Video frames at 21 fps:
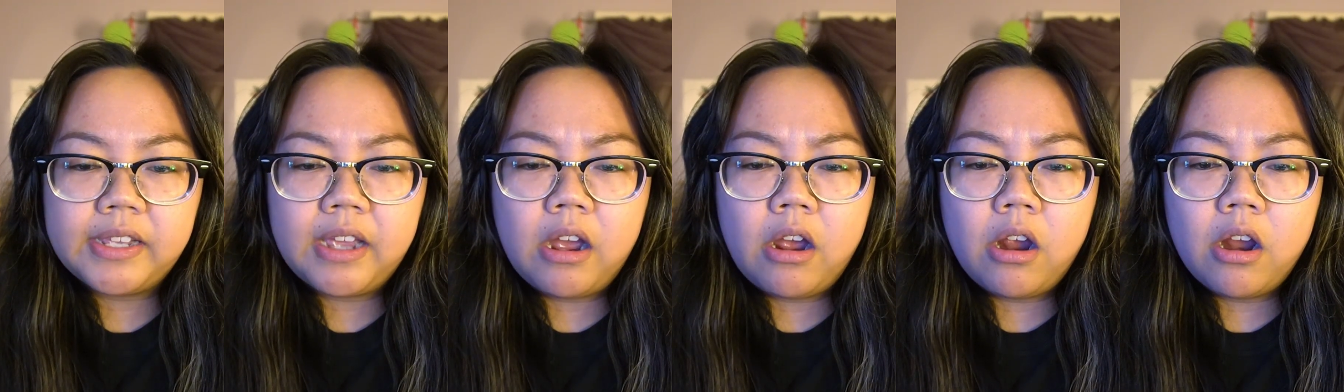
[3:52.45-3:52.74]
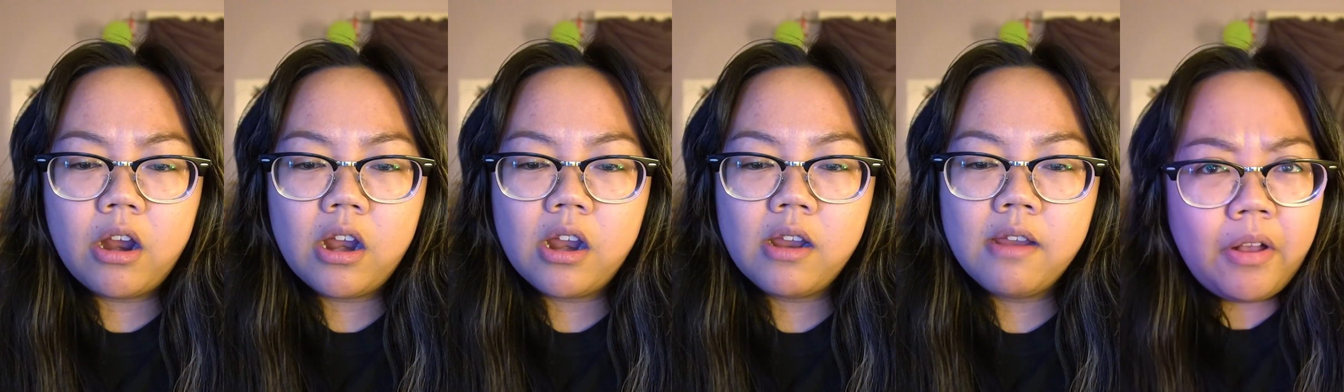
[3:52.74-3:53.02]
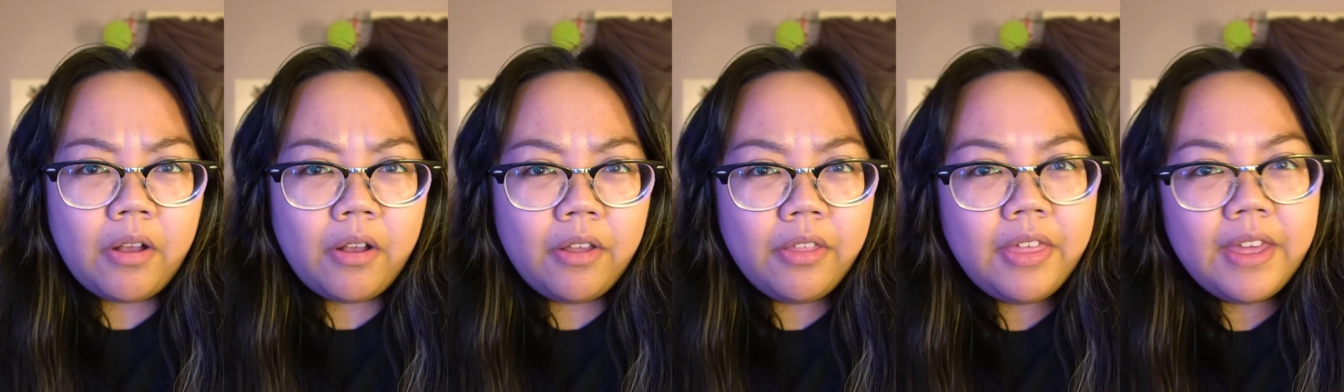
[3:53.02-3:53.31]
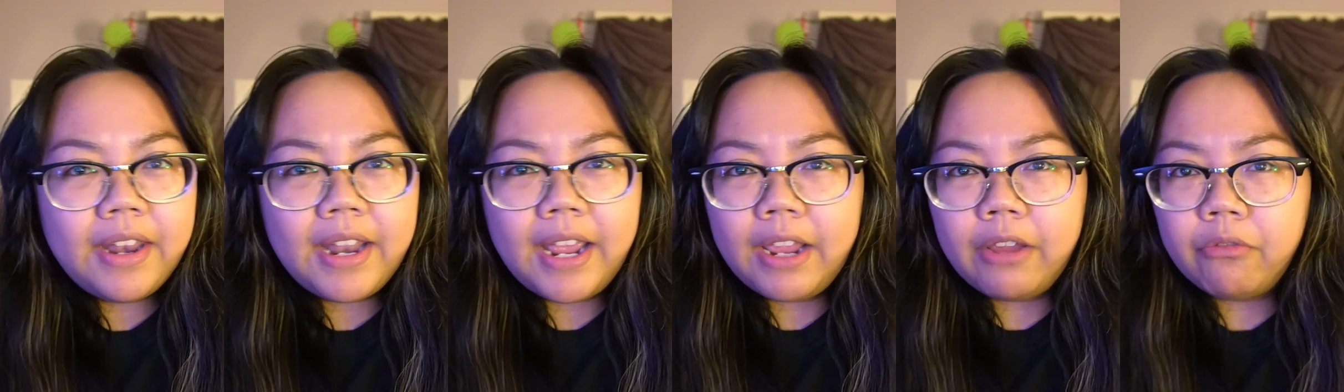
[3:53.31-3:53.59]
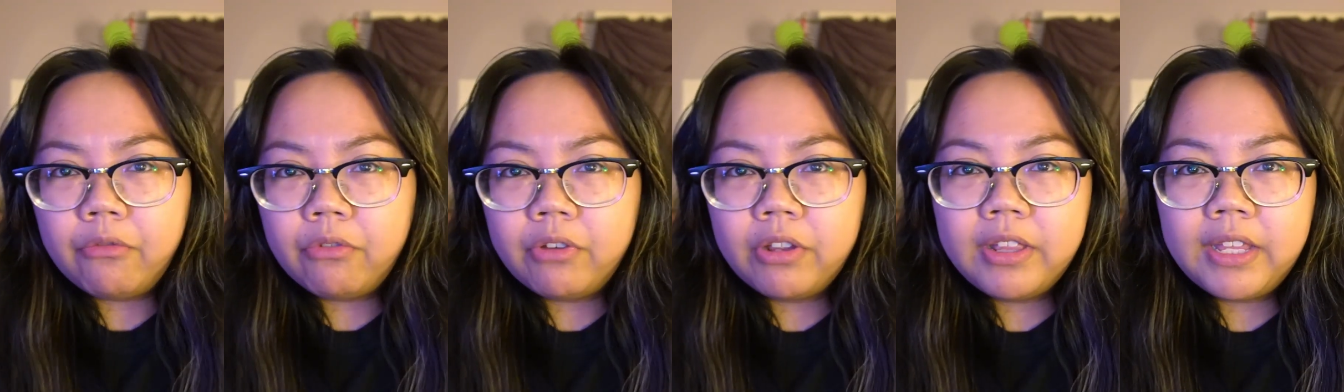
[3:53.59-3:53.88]
are all that I
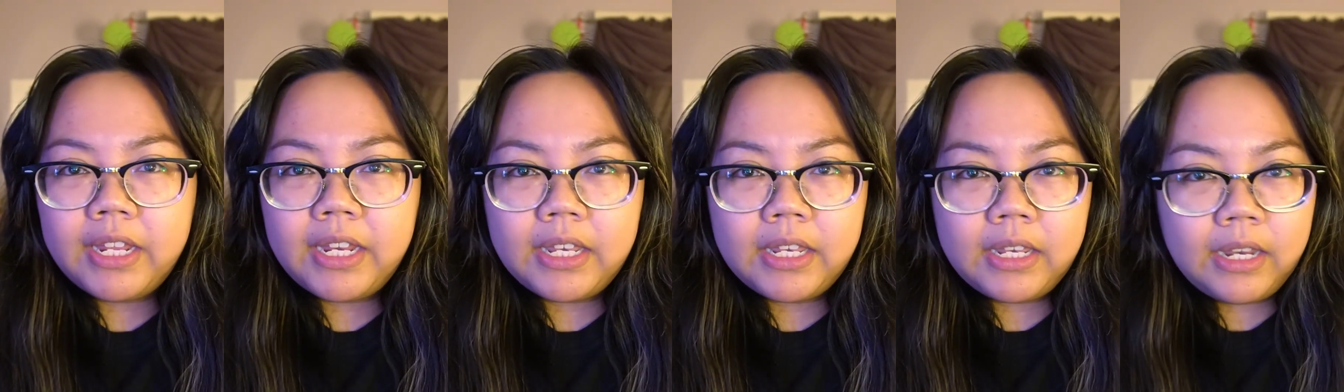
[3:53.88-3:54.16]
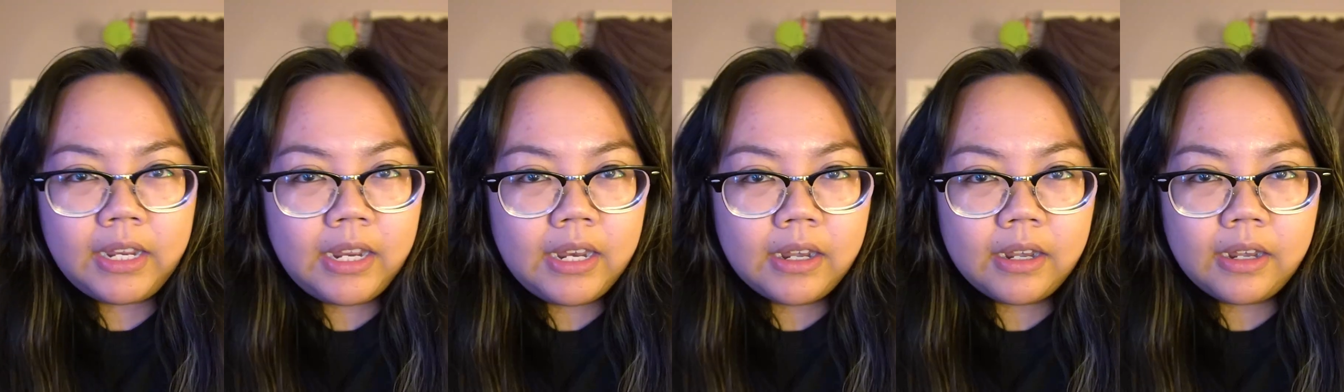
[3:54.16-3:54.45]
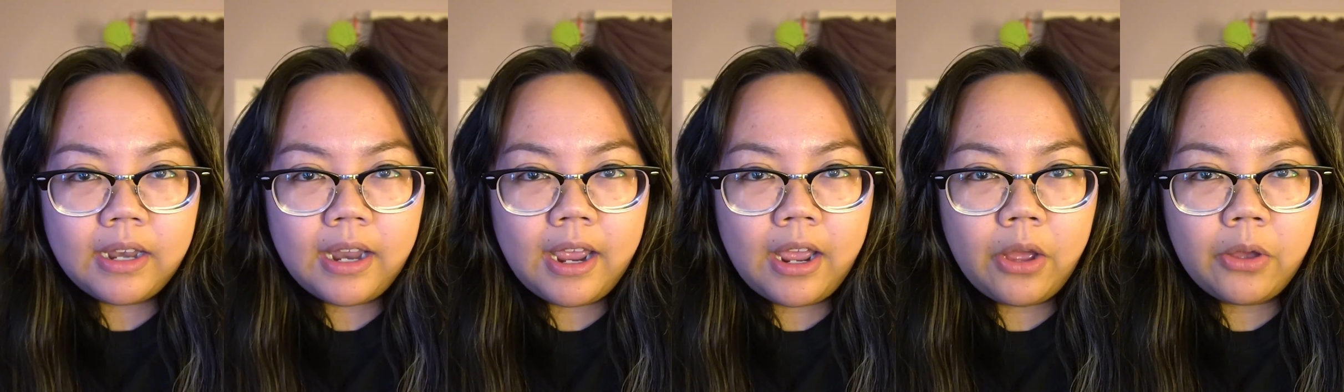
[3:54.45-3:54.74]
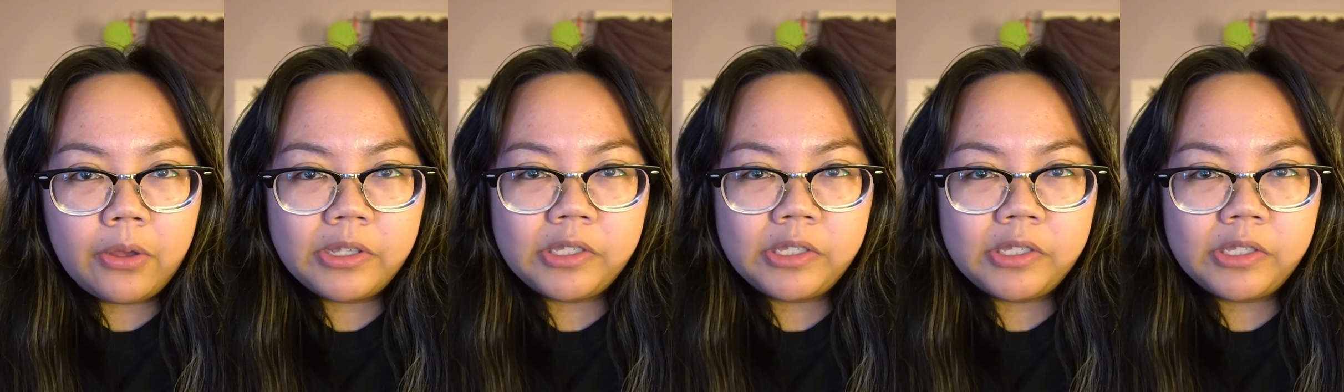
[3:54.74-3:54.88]
really need now,